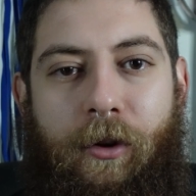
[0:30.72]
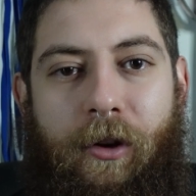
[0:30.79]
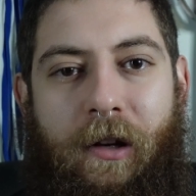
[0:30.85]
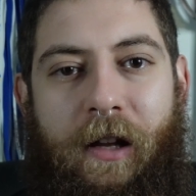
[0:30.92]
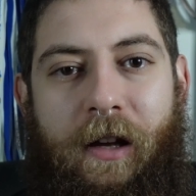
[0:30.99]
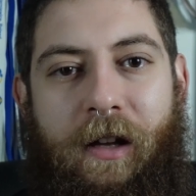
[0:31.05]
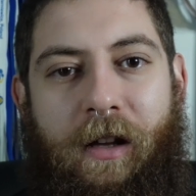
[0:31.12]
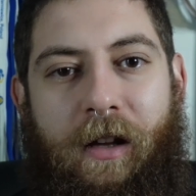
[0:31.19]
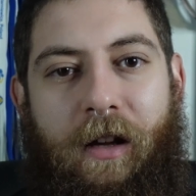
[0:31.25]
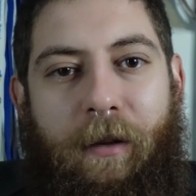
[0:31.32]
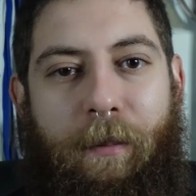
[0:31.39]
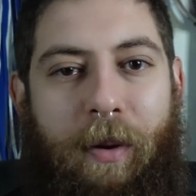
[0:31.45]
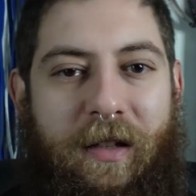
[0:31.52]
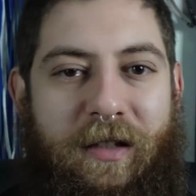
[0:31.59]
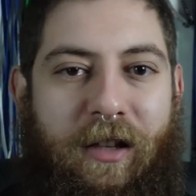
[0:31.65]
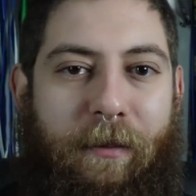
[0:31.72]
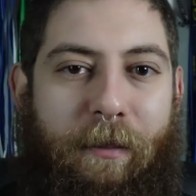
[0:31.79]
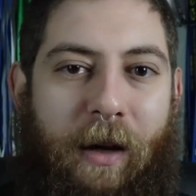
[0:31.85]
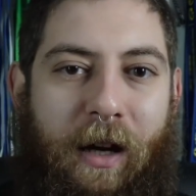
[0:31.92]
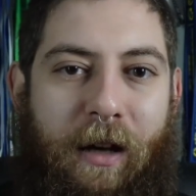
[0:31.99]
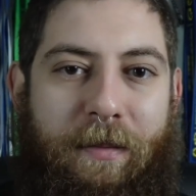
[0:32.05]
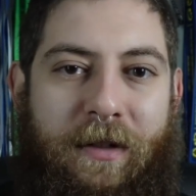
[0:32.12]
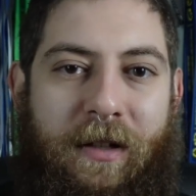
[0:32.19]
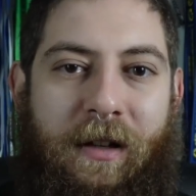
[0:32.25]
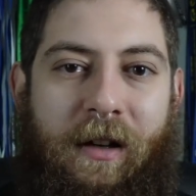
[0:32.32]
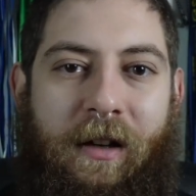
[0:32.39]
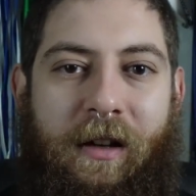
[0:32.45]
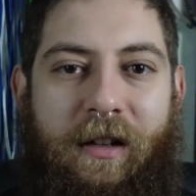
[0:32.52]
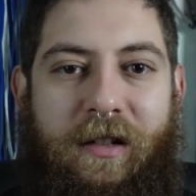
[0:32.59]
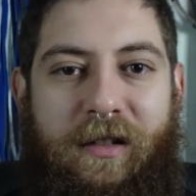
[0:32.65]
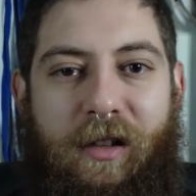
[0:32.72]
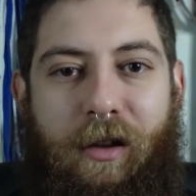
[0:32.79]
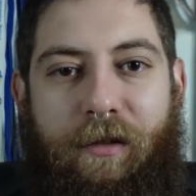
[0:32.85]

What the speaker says: more like plastic pipes instead